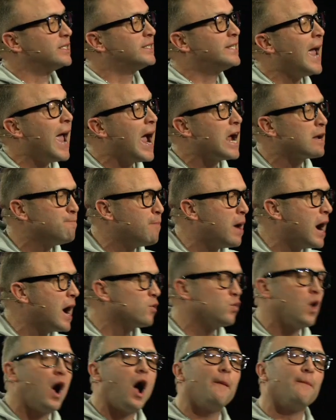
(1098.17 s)
attacked by
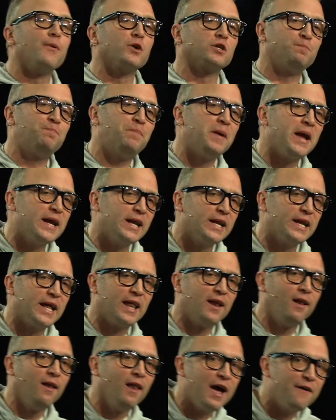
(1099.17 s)
robbers, beaten,
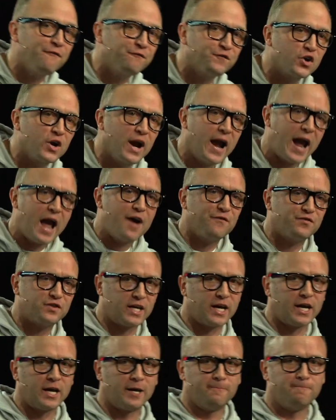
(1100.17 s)
and left for half
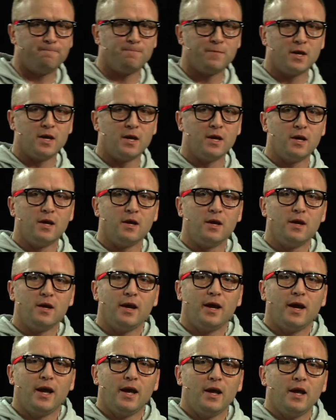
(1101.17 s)
dead.
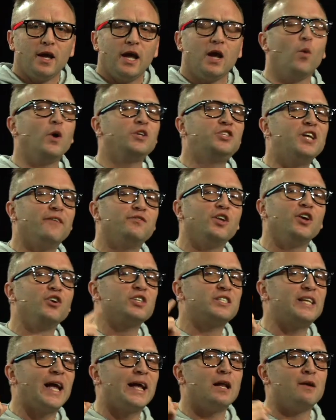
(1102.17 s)
And what you have to
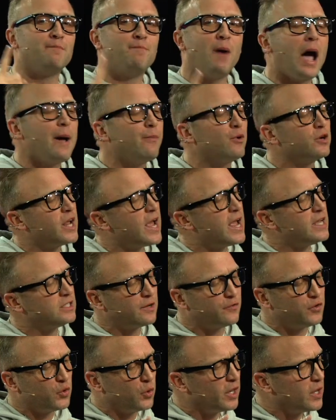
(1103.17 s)
understand in Bible days,
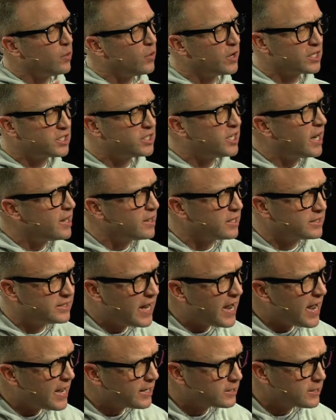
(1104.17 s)
if you really want to study the
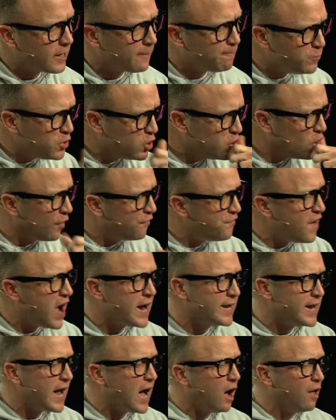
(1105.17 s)
text, that you'll
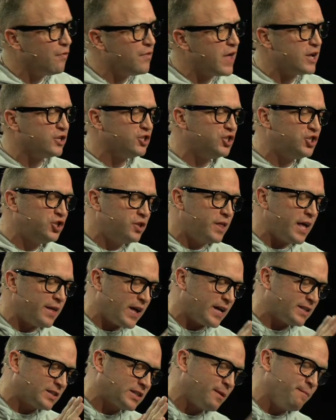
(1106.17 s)
find out that, that,
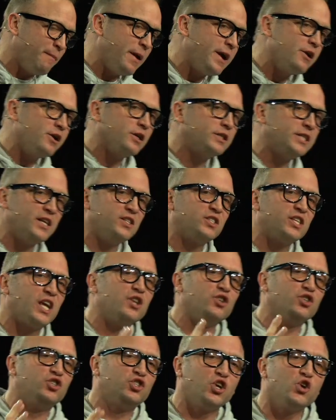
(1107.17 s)
that Samaritans
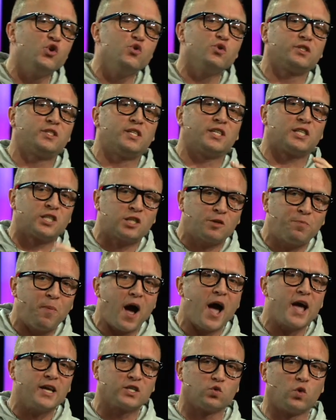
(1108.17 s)
and Jews
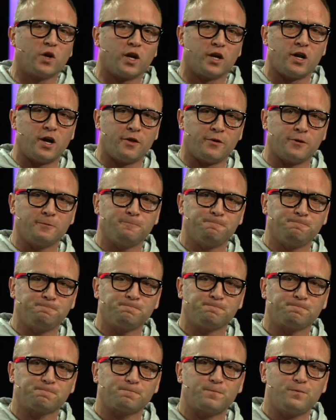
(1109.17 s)
despised one another.
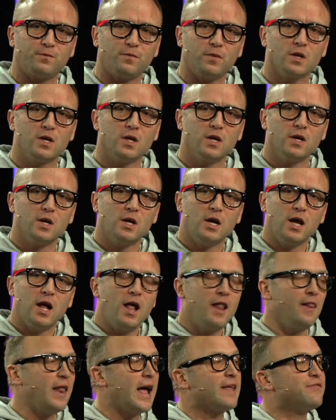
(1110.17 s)

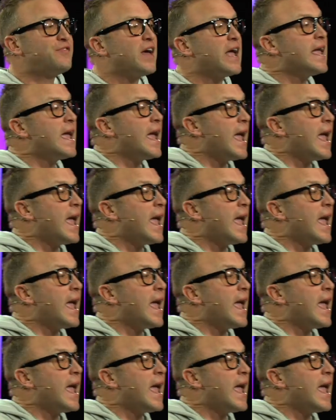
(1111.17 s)
Like, they